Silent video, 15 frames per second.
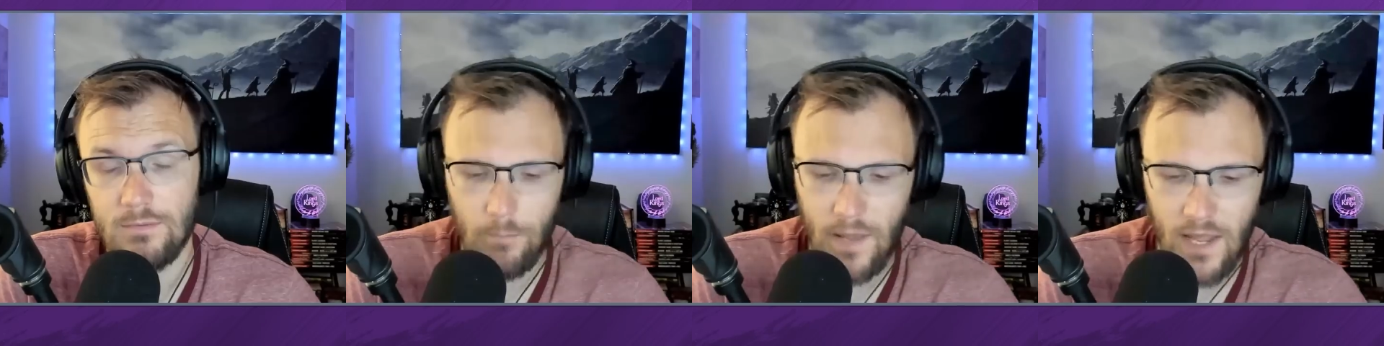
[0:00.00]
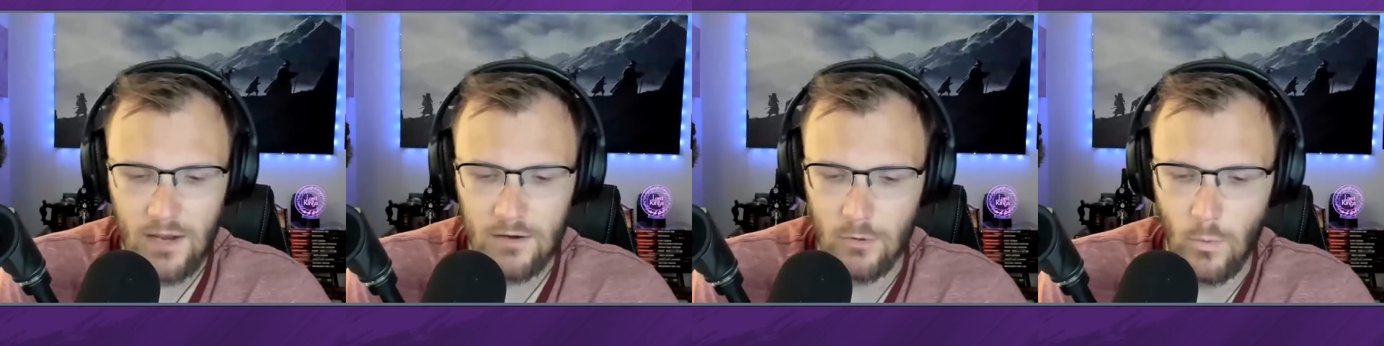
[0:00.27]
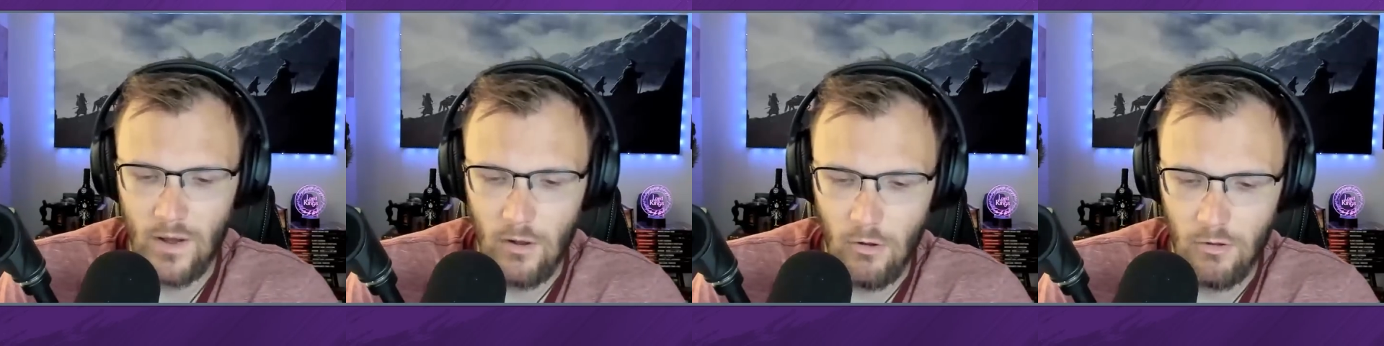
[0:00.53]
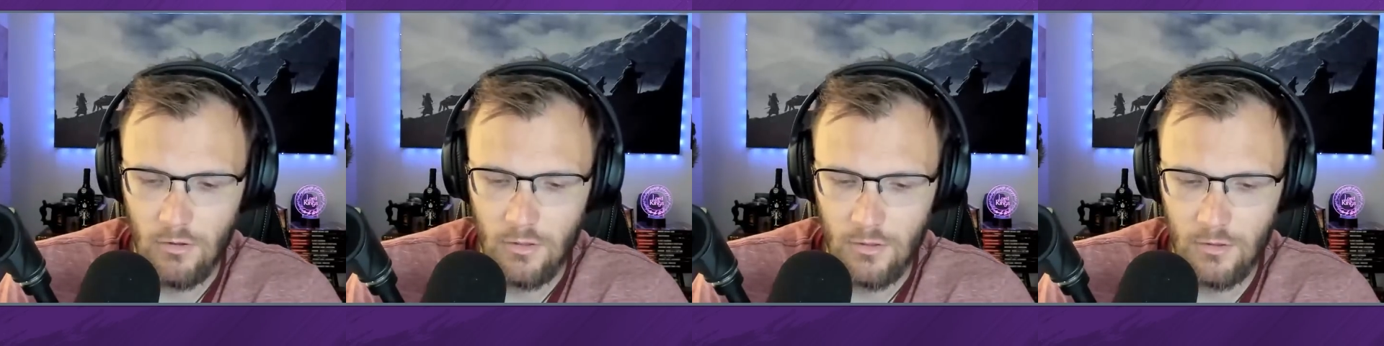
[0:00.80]
They're paying
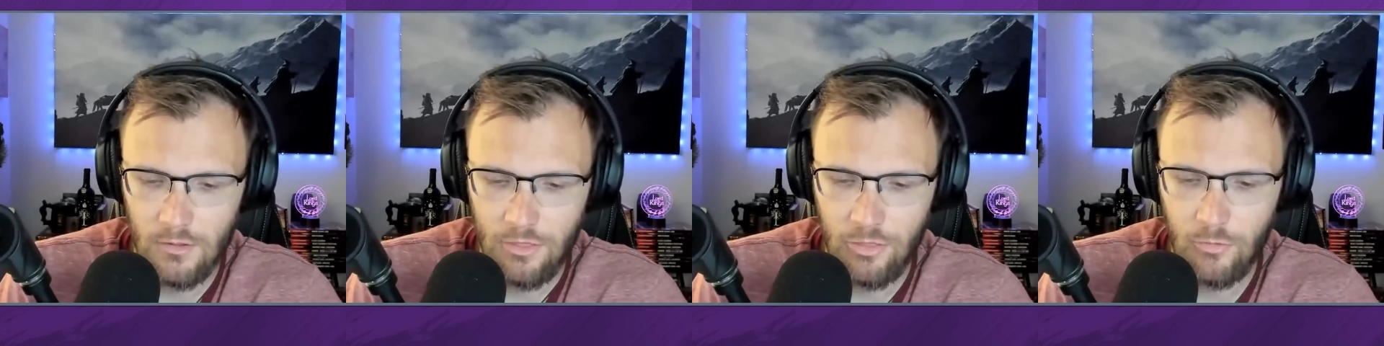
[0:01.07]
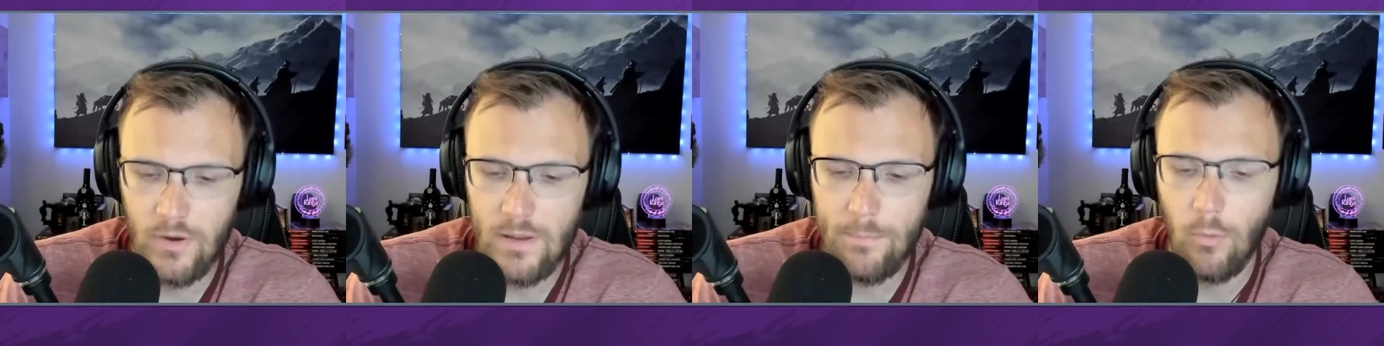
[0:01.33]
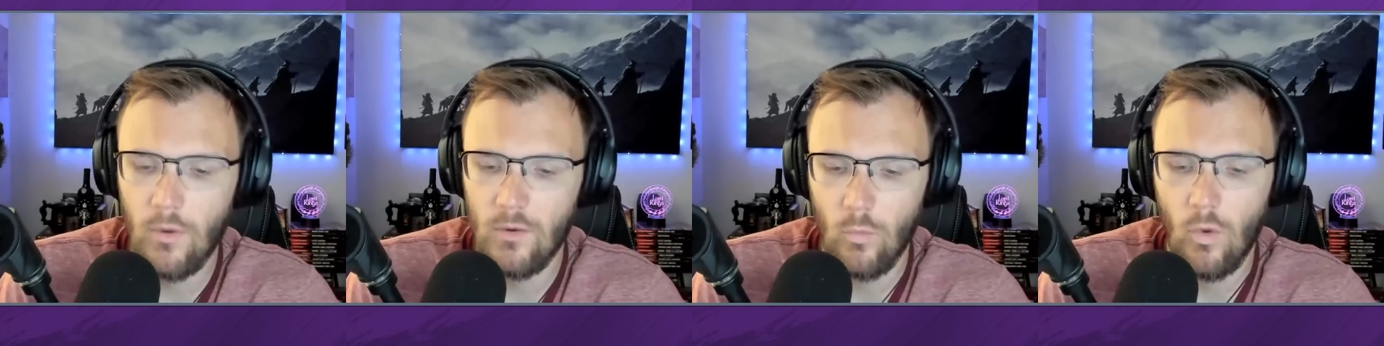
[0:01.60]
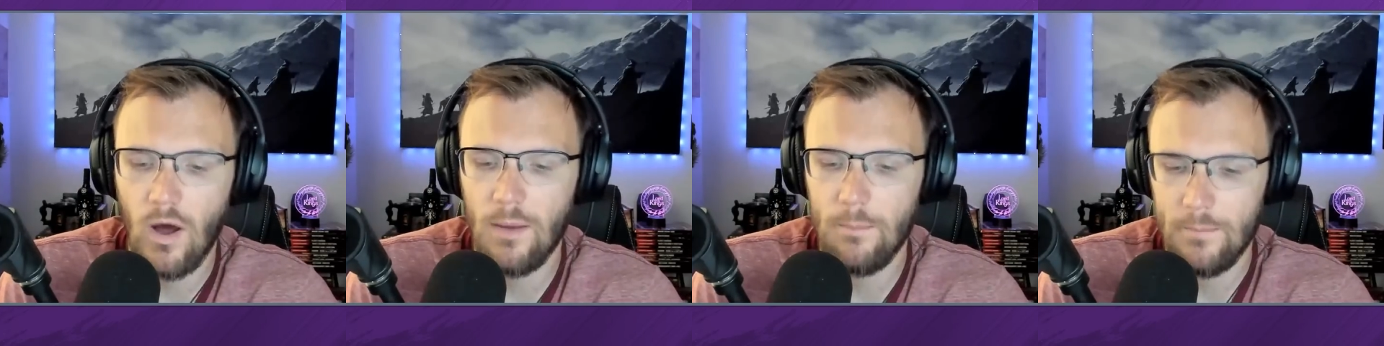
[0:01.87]
Noel
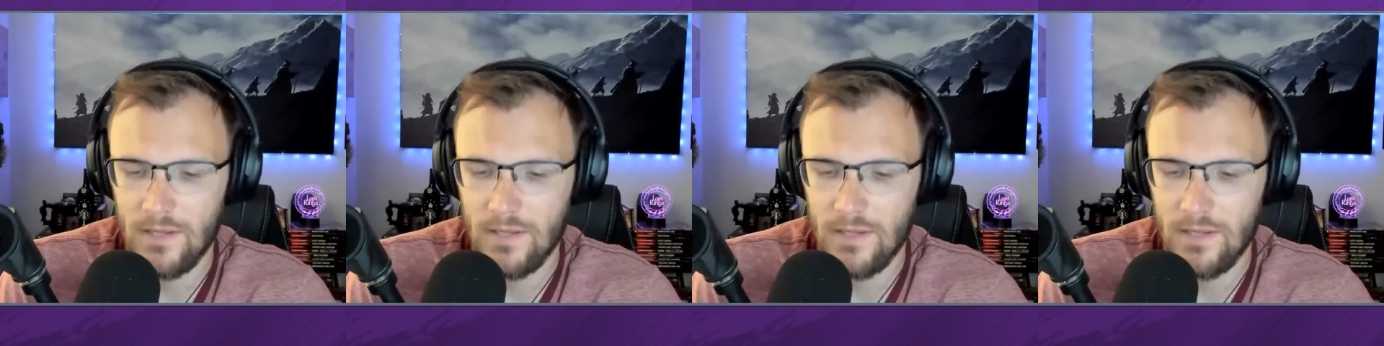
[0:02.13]
$3.1